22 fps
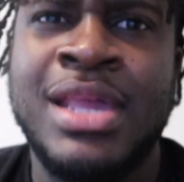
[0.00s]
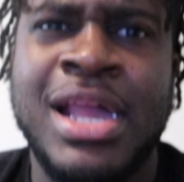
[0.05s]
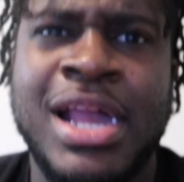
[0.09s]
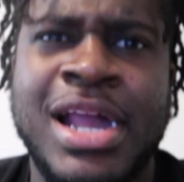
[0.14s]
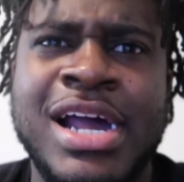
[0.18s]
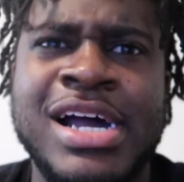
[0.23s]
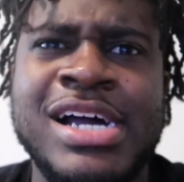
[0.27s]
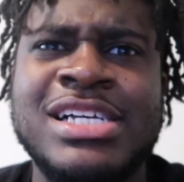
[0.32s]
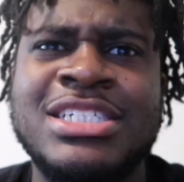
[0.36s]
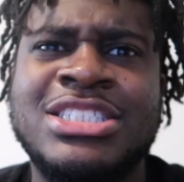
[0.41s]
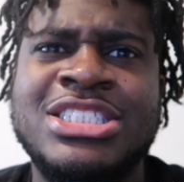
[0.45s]

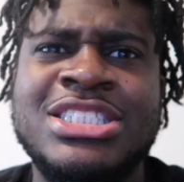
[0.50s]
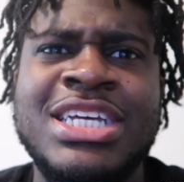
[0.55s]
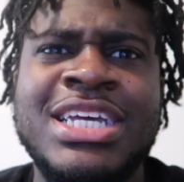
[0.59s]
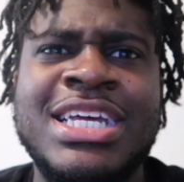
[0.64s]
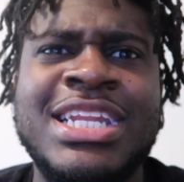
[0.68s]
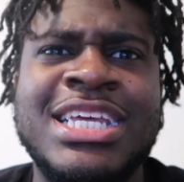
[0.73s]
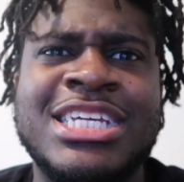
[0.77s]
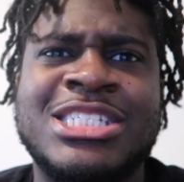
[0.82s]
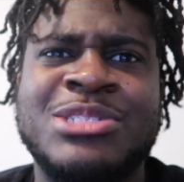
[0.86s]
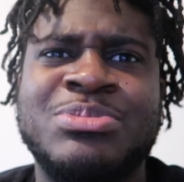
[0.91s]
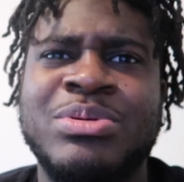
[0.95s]
Cause she
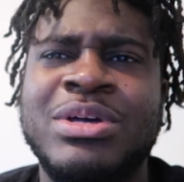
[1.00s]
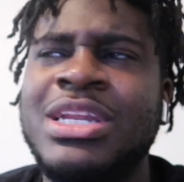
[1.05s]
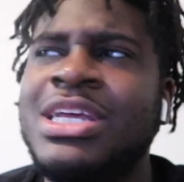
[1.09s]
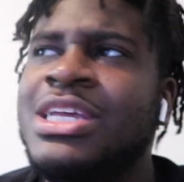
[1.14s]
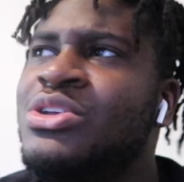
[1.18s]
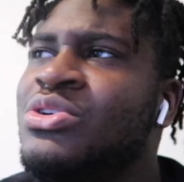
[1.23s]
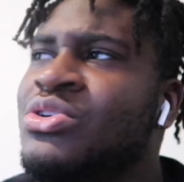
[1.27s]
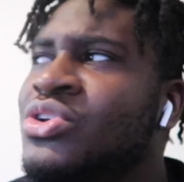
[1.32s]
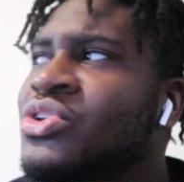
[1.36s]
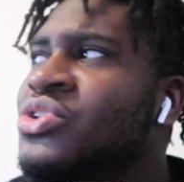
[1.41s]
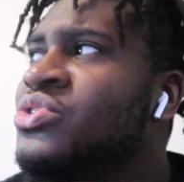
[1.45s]
ain't
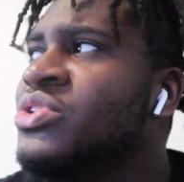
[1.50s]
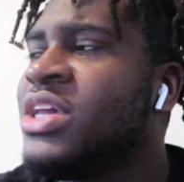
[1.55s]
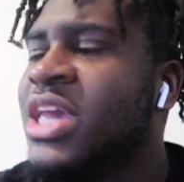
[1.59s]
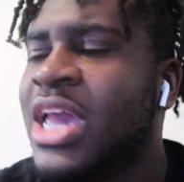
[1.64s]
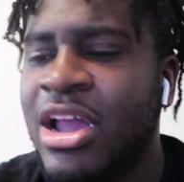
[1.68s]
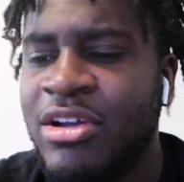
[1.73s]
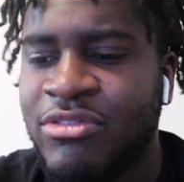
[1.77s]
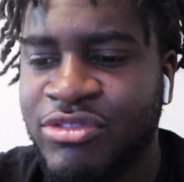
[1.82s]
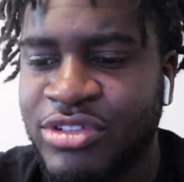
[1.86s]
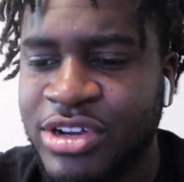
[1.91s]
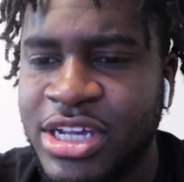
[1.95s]
explaining. You know you
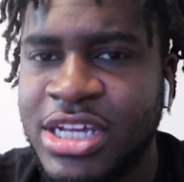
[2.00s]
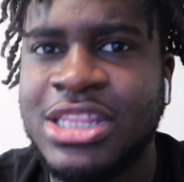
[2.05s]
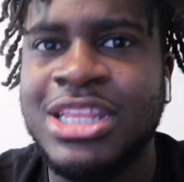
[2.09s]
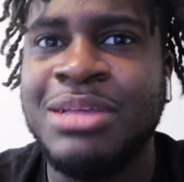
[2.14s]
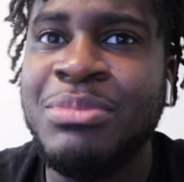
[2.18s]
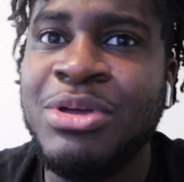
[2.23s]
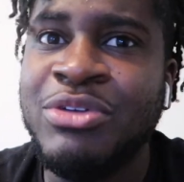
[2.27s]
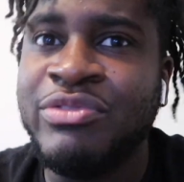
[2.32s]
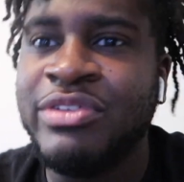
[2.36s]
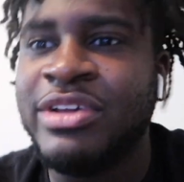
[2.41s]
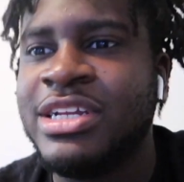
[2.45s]
can't read.
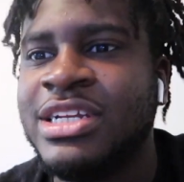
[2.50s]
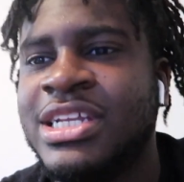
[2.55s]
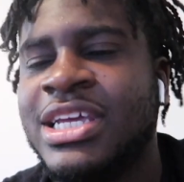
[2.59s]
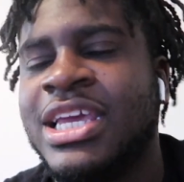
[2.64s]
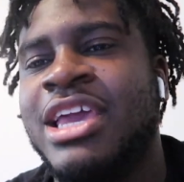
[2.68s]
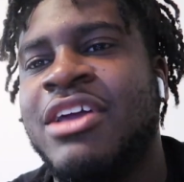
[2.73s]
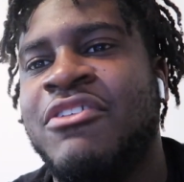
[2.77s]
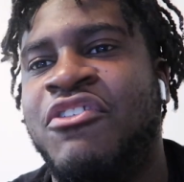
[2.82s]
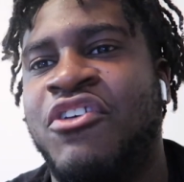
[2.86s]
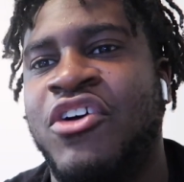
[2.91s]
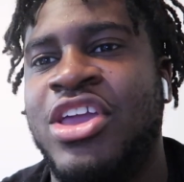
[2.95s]
Let me read it
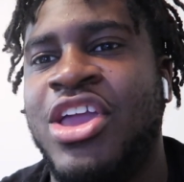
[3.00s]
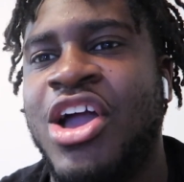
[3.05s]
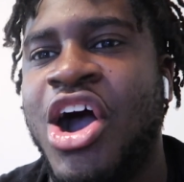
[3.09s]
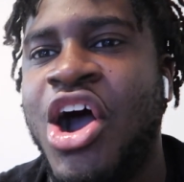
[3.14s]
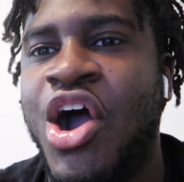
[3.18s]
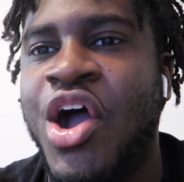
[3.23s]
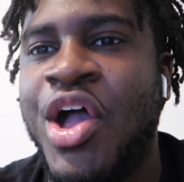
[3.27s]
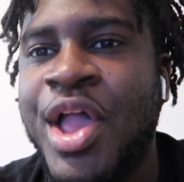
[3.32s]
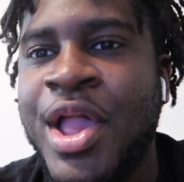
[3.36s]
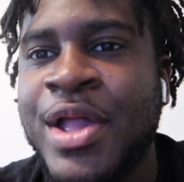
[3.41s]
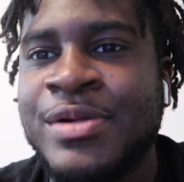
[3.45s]
again for
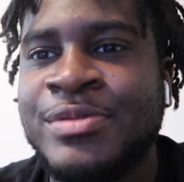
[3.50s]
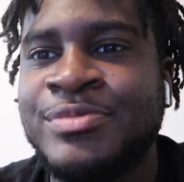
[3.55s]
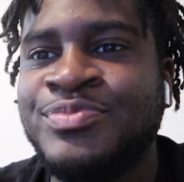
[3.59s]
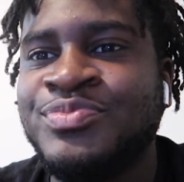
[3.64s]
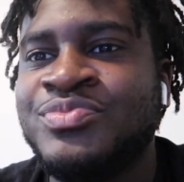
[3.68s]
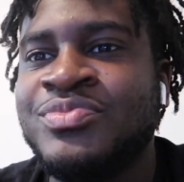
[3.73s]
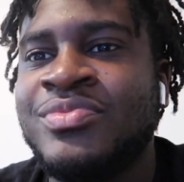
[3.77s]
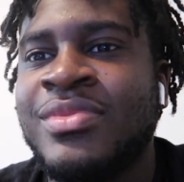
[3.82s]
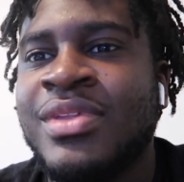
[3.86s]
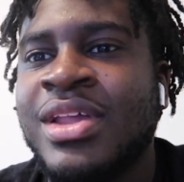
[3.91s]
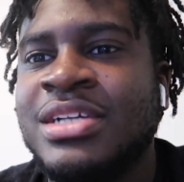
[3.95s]
y'all.
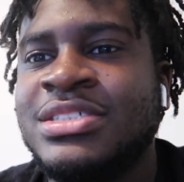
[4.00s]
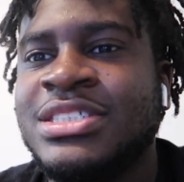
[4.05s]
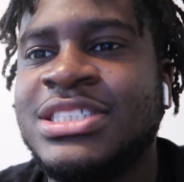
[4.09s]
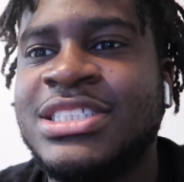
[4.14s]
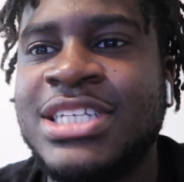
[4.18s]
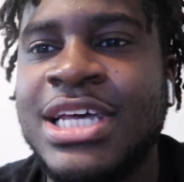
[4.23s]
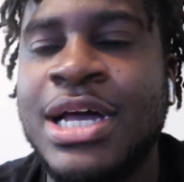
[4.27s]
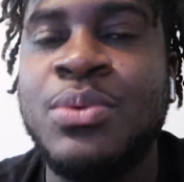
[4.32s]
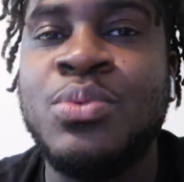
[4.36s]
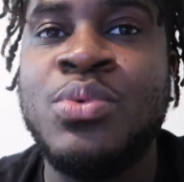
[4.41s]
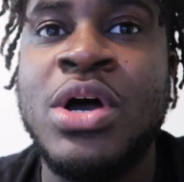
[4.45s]

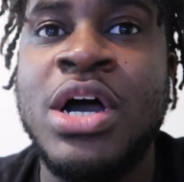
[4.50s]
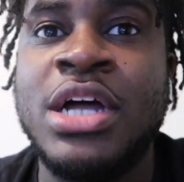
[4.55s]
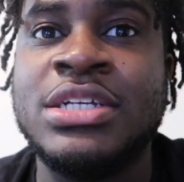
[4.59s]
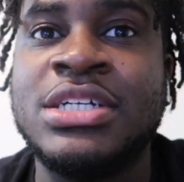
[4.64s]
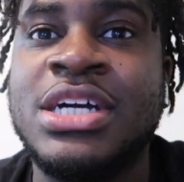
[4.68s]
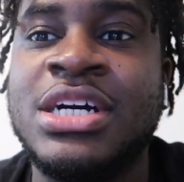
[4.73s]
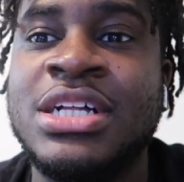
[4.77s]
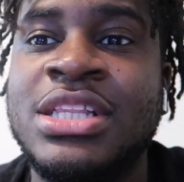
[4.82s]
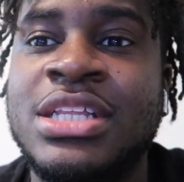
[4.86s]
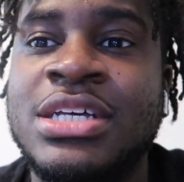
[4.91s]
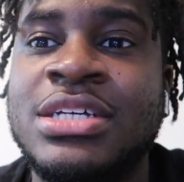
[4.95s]
Step one,
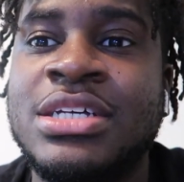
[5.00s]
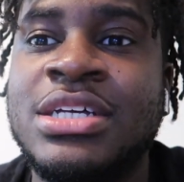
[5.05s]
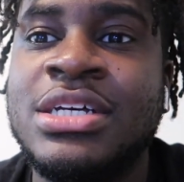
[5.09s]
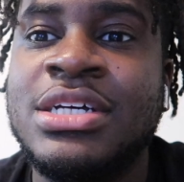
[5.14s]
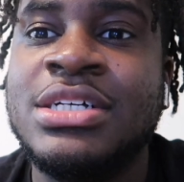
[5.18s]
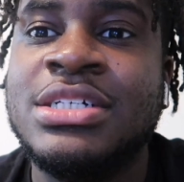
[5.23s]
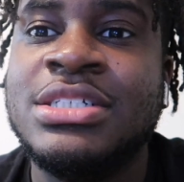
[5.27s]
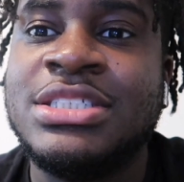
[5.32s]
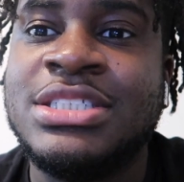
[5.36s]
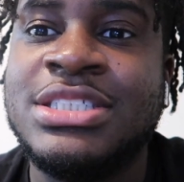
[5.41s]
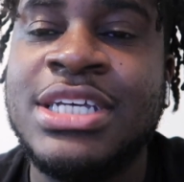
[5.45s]

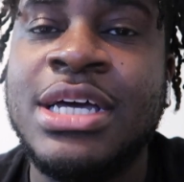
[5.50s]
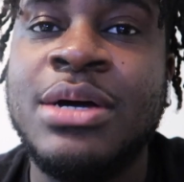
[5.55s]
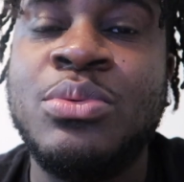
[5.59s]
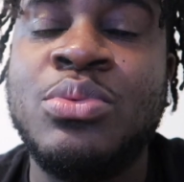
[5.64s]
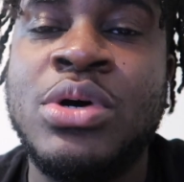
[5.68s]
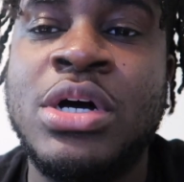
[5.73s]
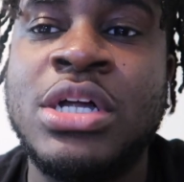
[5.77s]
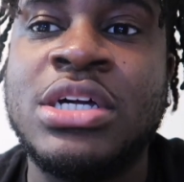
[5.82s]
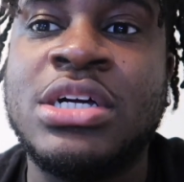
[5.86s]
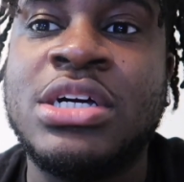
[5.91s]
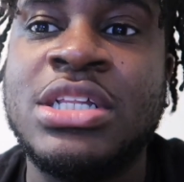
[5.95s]
step
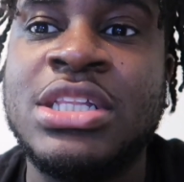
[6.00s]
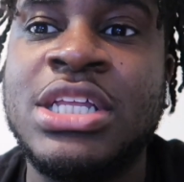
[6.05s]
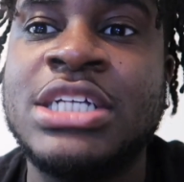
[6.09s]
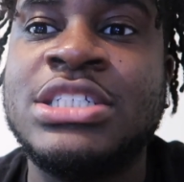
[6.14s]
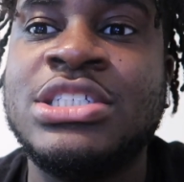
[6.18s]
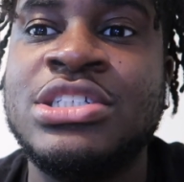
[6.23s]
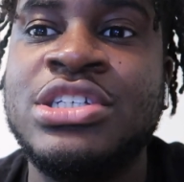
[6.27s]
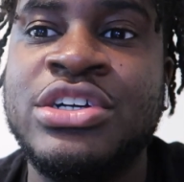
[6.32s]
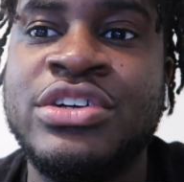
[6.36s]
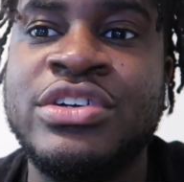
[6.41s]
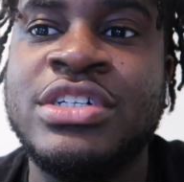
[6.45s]
one,
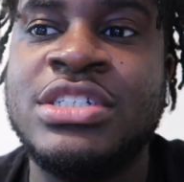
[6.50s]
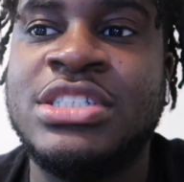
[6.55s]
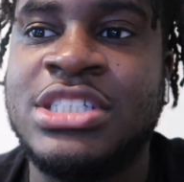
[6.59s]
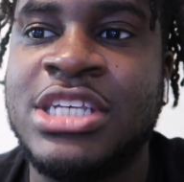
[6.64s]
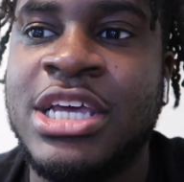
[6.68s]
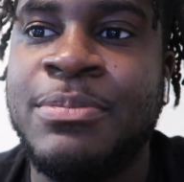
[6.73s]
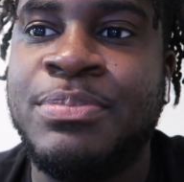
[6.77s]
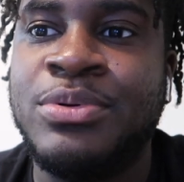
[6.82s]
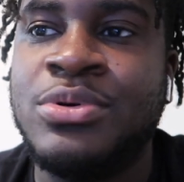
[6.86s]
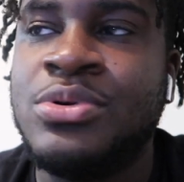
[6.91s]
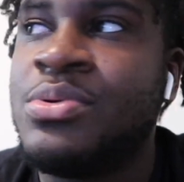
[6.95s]
collect a urine
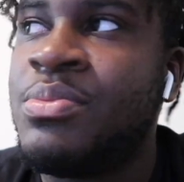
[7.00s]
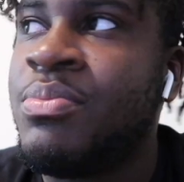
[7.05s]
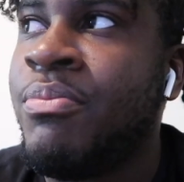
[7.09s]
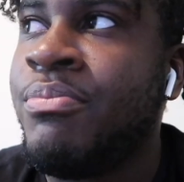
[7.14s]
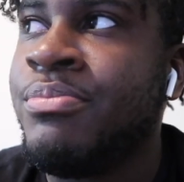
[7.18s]
sample.